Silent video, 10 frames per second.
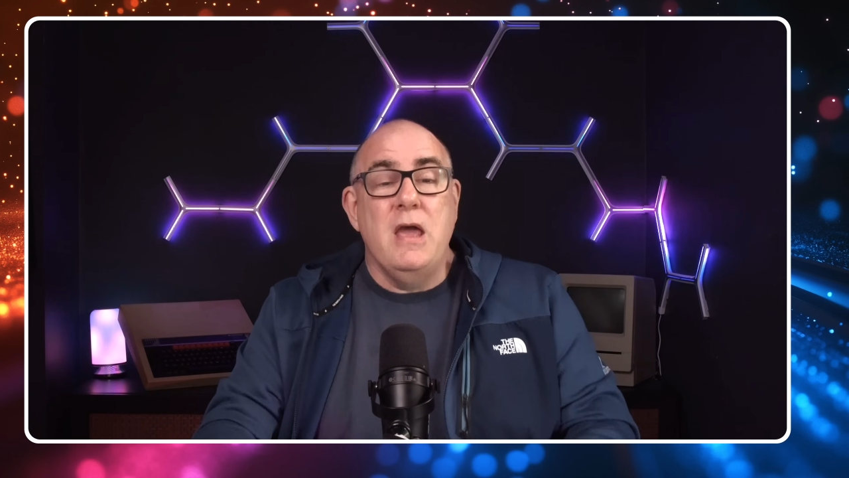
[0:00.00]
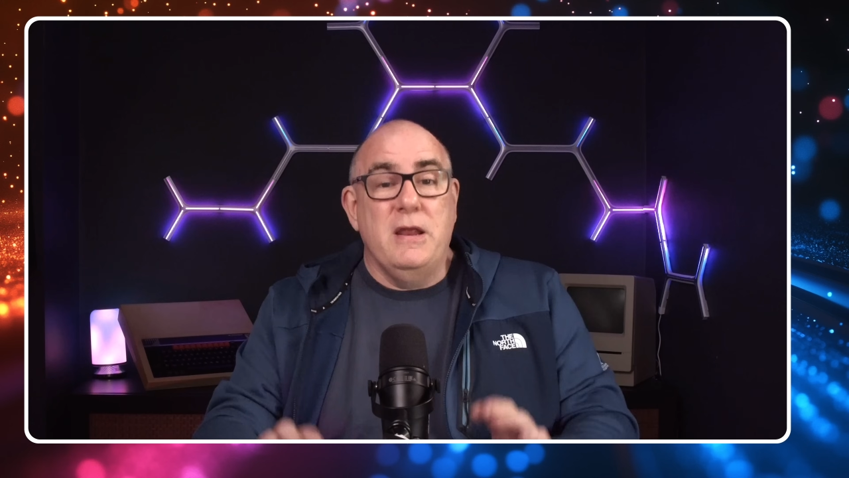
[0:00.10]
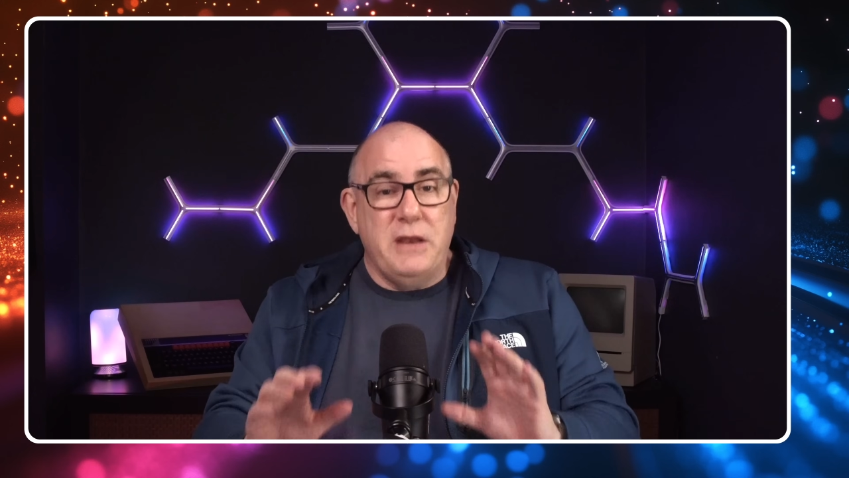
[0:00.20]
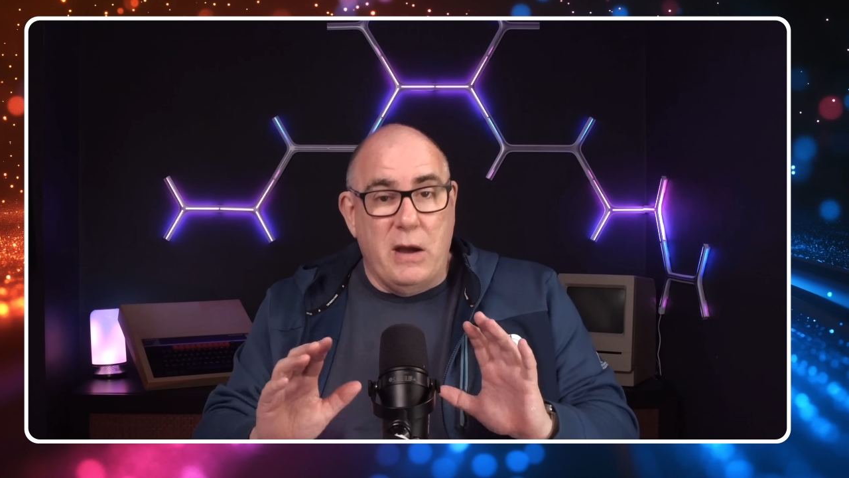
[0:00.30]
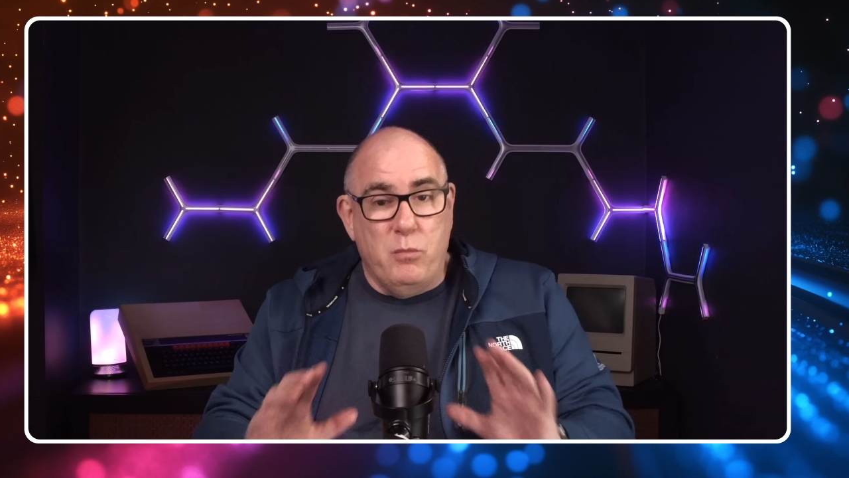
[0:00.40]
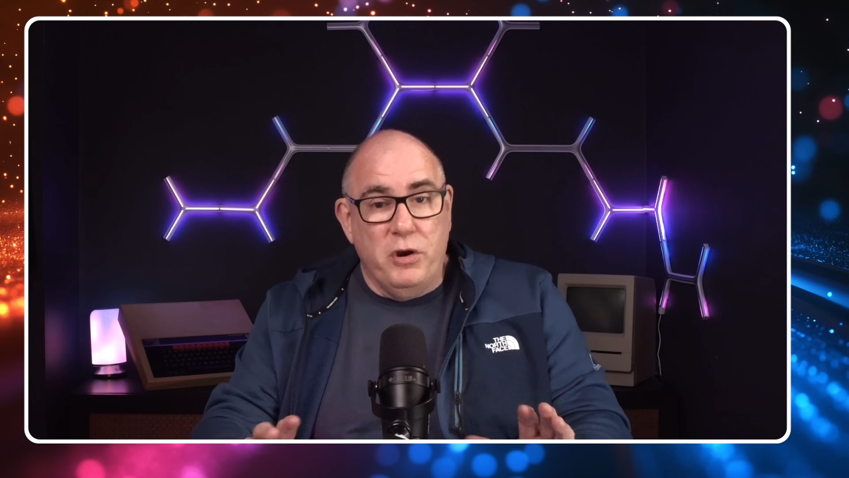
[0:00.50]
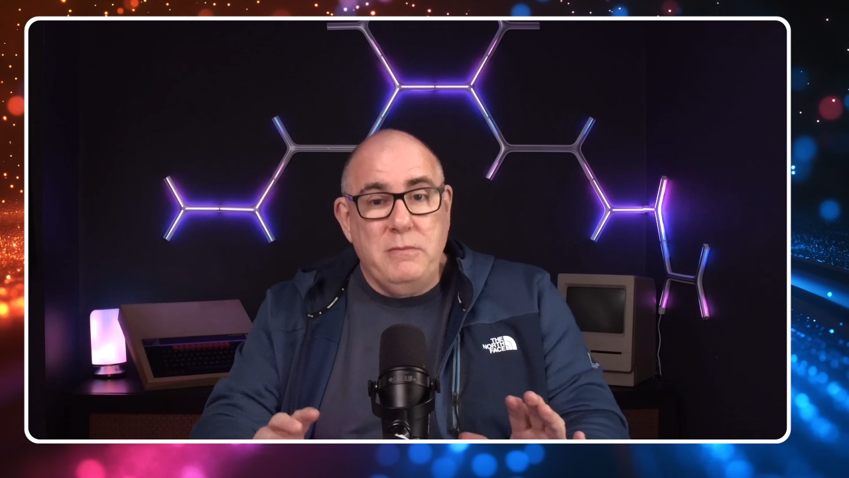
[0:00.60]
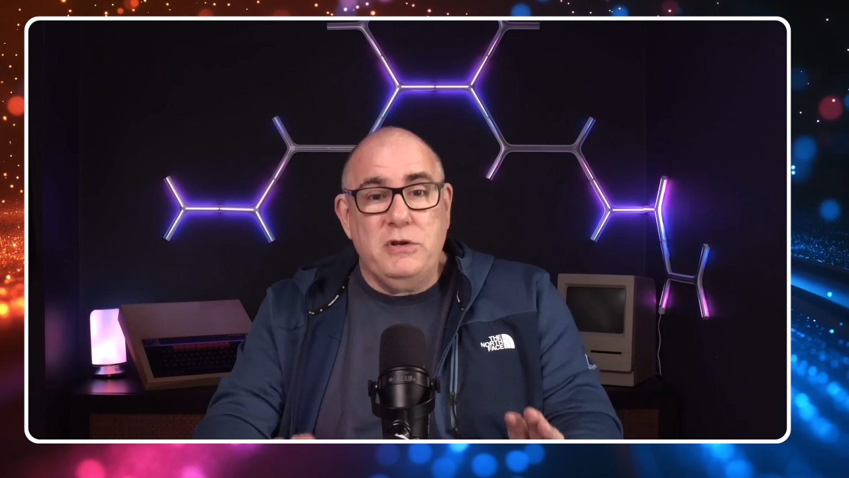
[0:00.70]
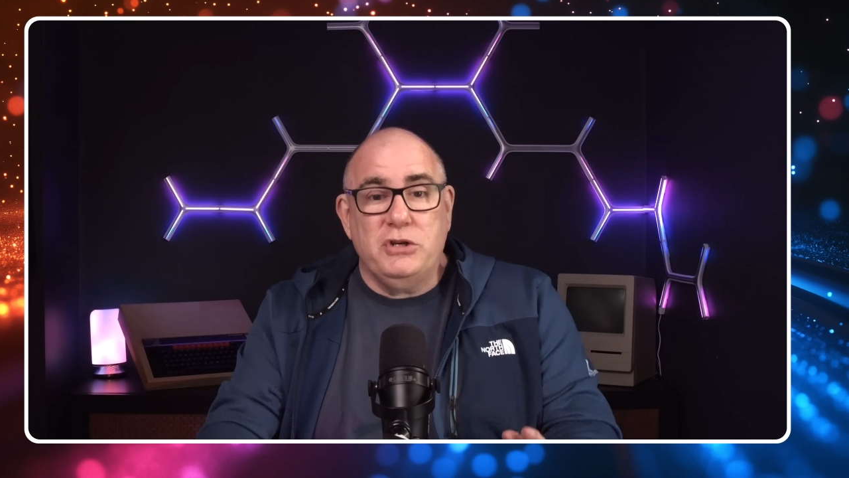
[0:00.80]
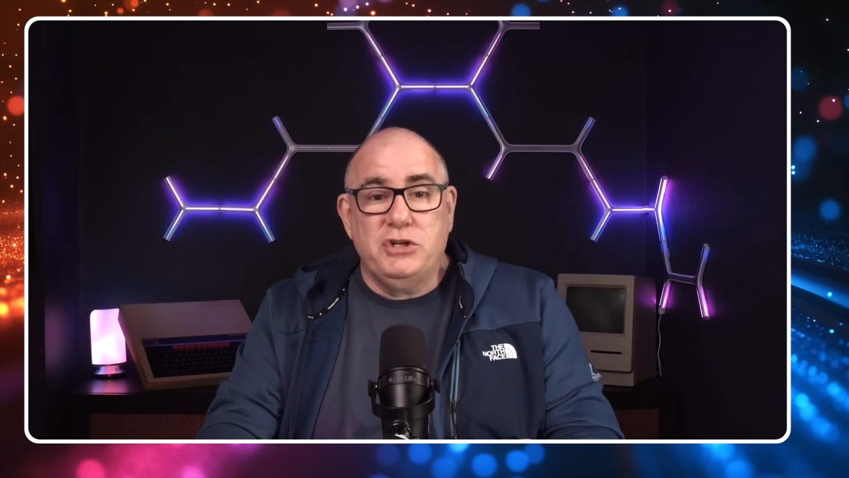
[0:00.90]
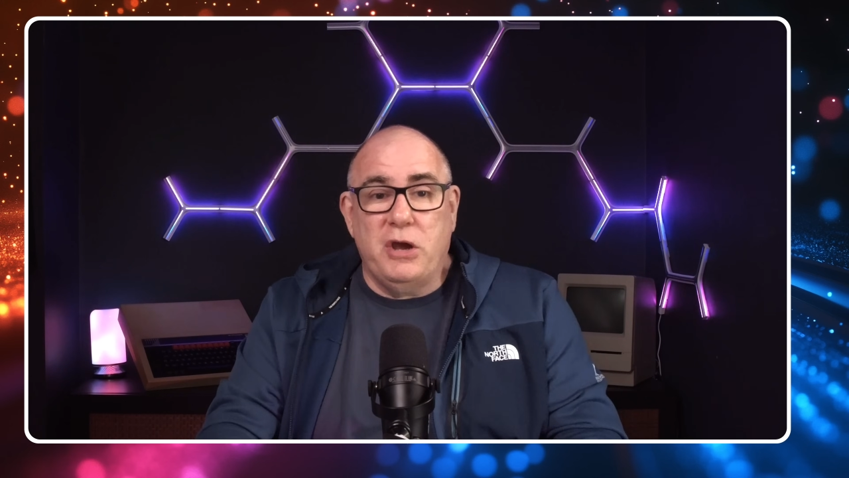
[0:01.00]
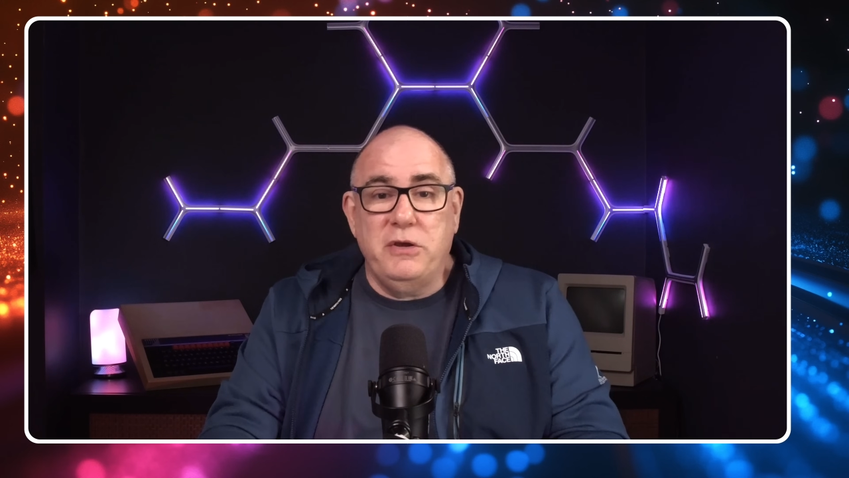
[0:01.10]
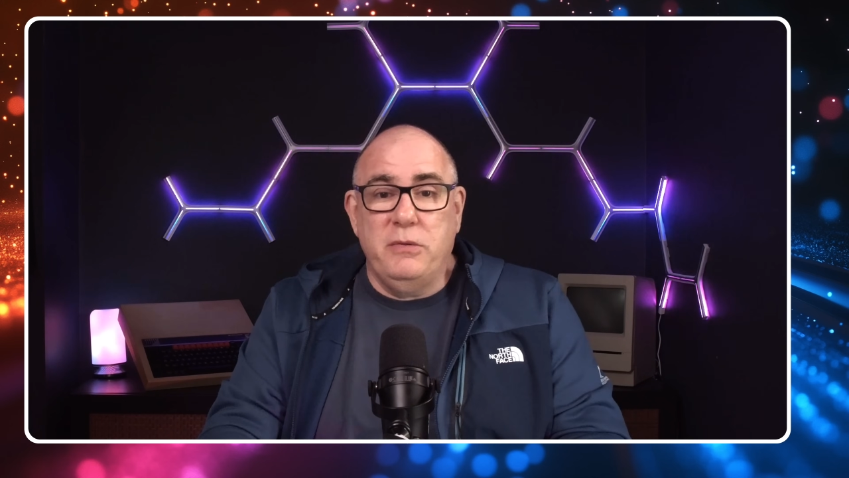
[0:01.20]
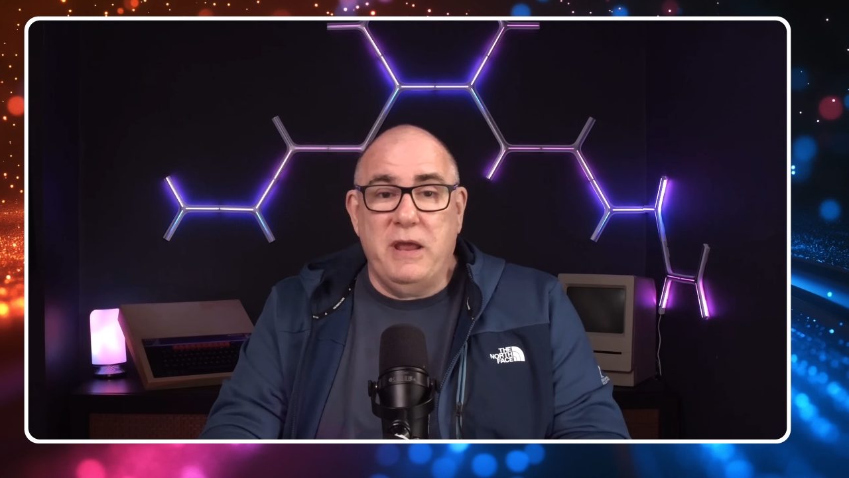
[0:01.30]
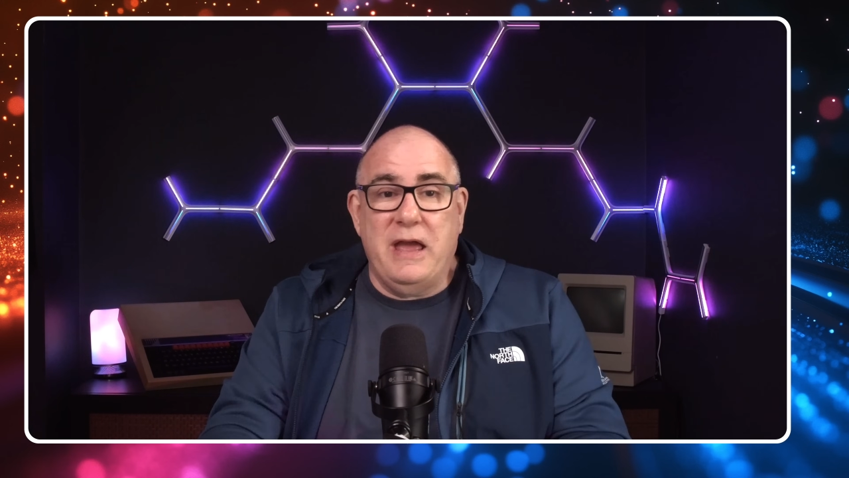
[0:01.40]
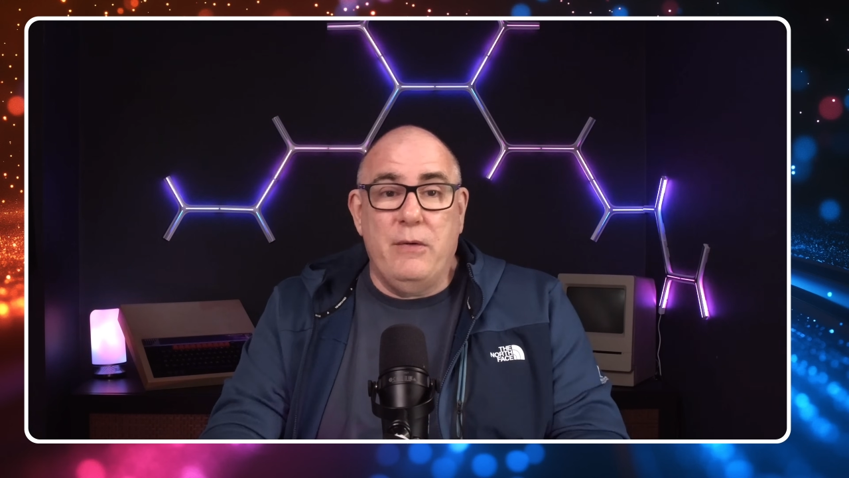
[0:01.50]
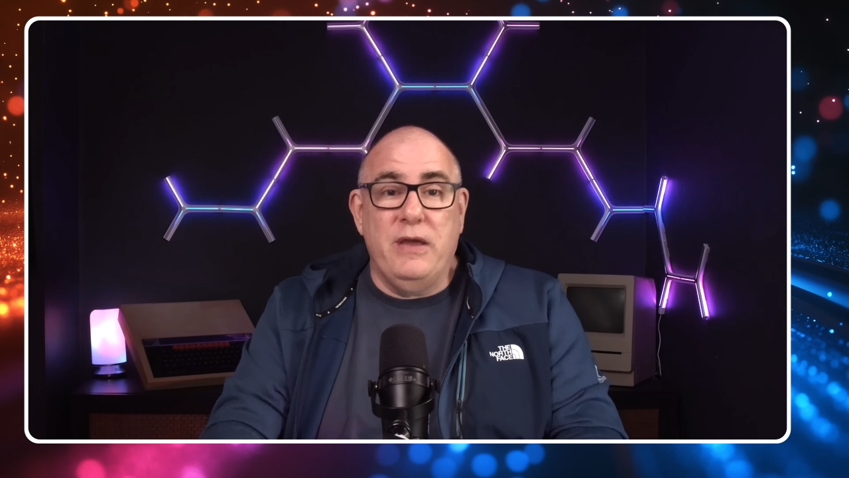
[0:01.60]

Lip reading: Now, what I'm going to show you now